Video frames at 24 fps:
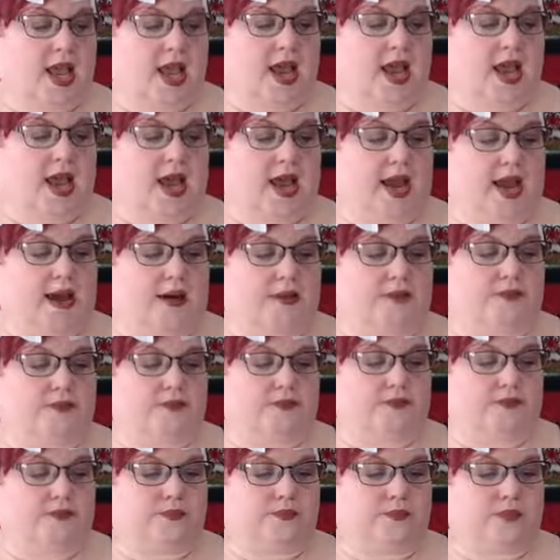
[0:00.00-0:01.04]

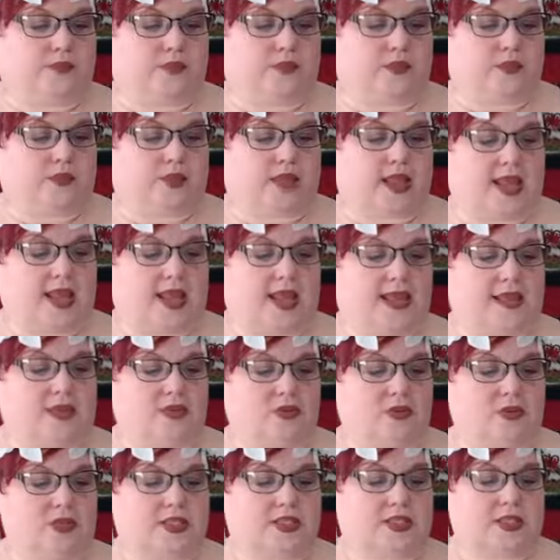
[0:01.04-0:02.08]
Um, the
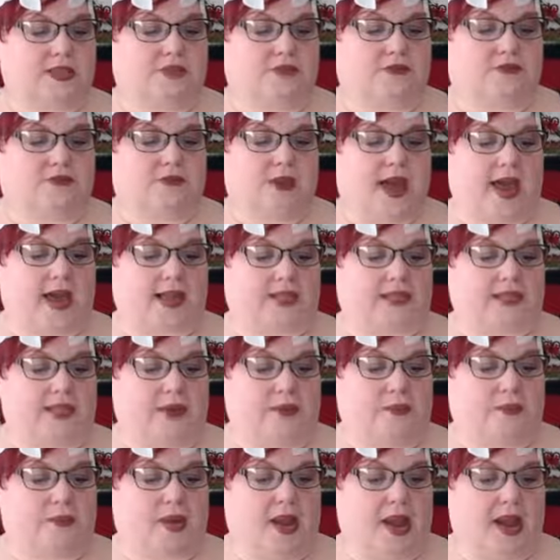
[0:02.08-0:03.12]
interesting fact
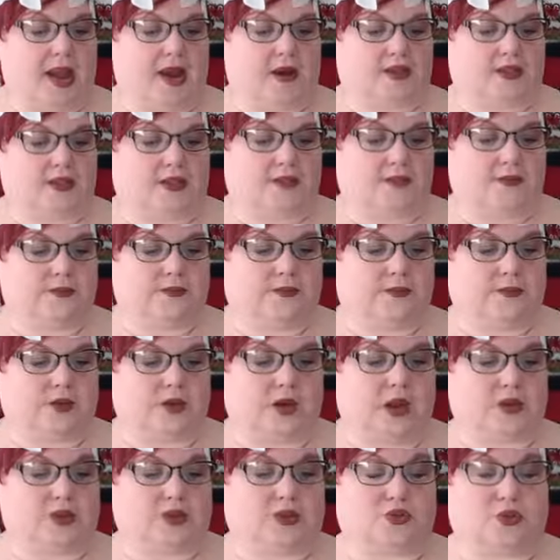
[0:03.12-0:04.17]
about when
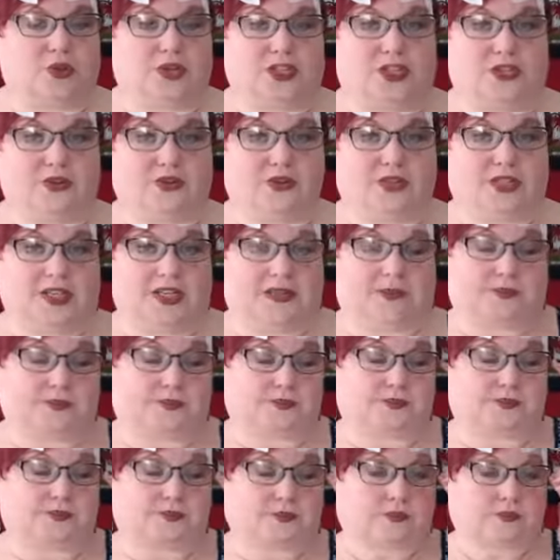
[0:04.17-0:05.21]
I was researching
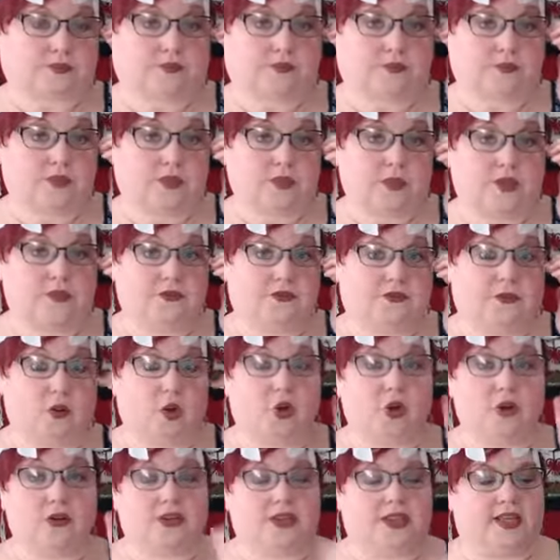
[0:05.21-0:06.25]

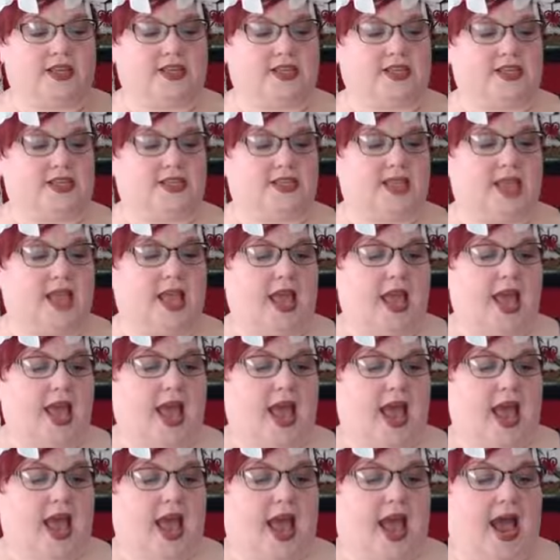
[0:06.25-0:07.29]
for this,
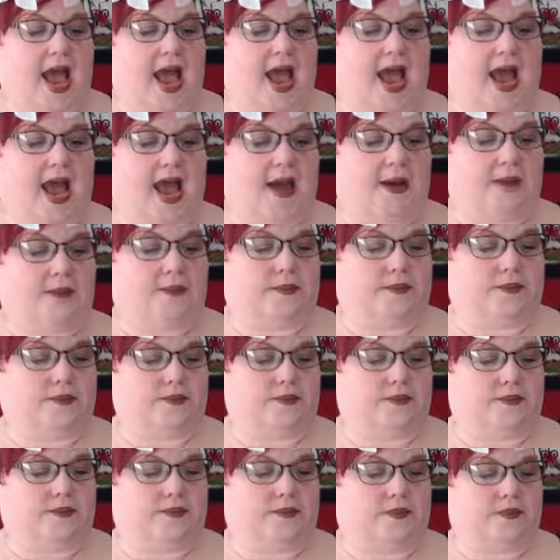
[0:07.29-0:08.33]
um,
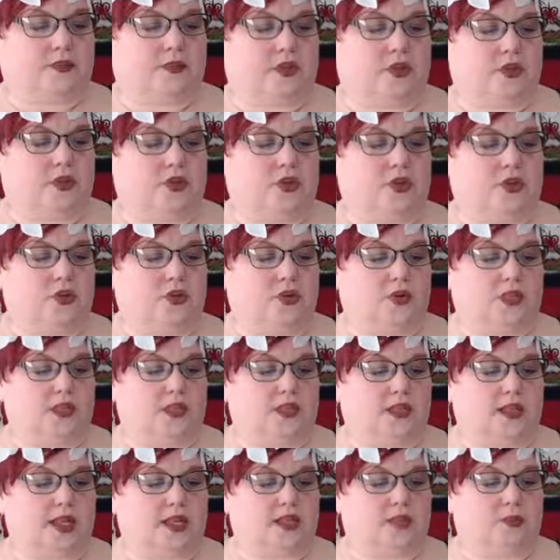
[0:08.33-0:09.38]
Yule was
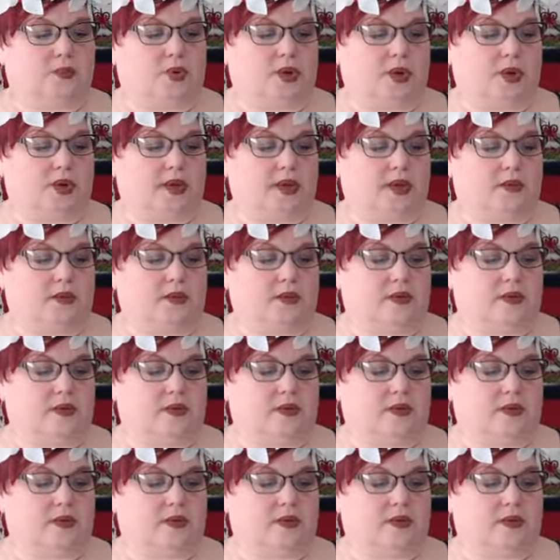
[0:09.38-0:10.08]
celebrated